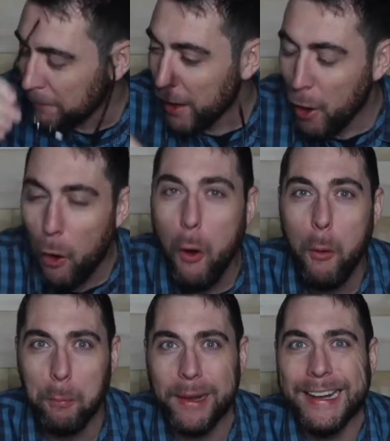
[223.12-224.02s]

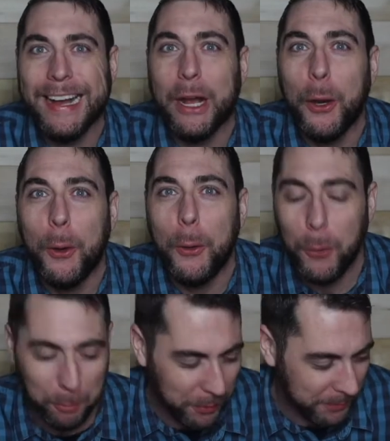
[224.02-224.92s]
I
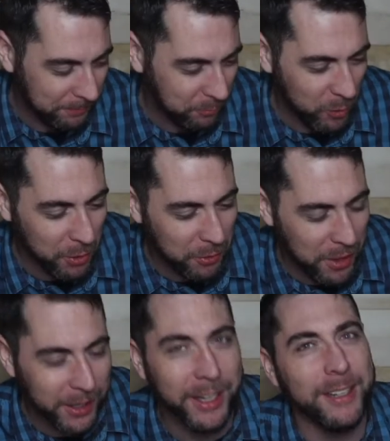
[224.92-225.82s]
hope you're
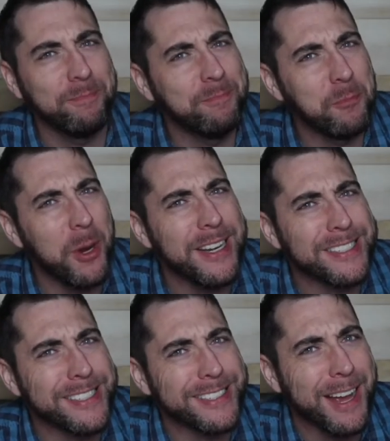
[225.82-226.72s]
thinking, what
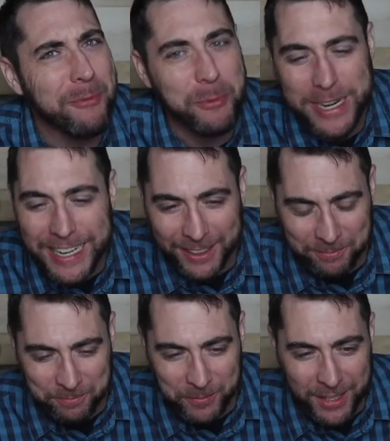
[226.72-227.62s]
is this guy reading?
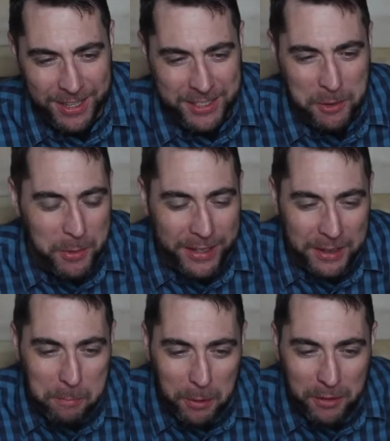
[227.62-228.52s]
Is he reading
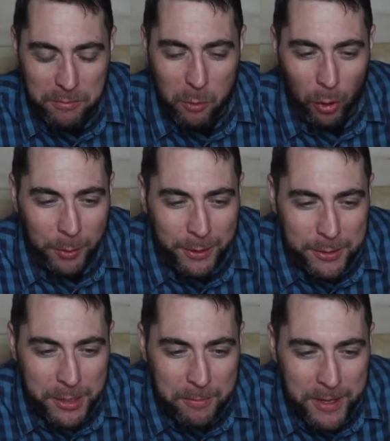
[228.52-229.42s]
the Book of Mormon or
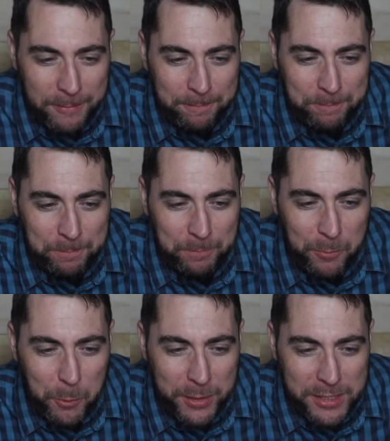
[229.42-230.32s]
something?
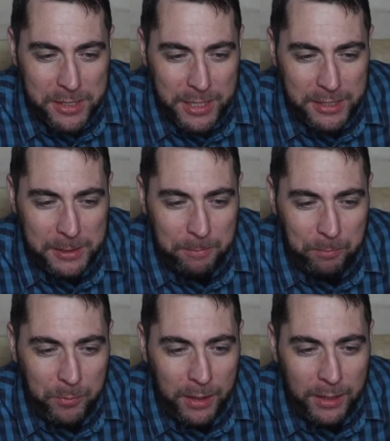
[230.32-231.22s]
What is this?
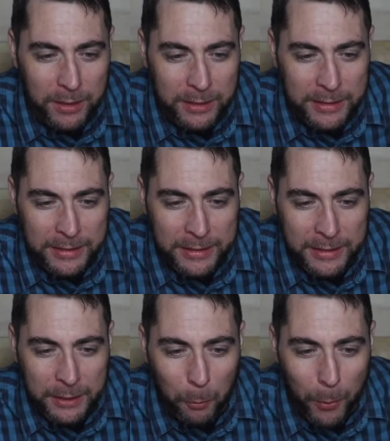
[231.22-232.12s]

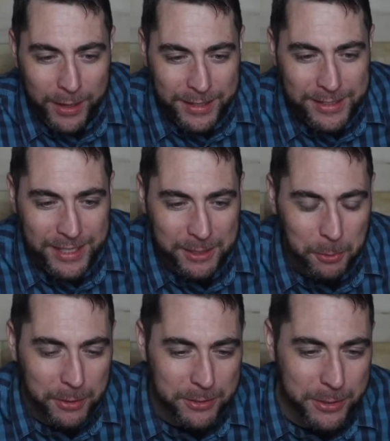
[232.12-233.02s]
What is this?
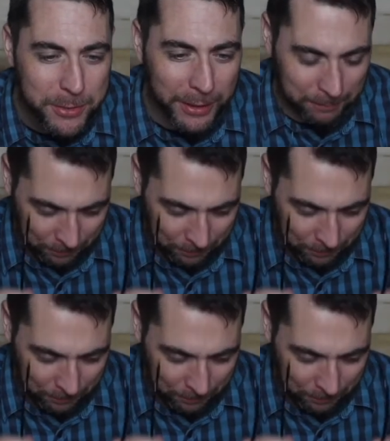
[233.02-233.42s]
What are you doing?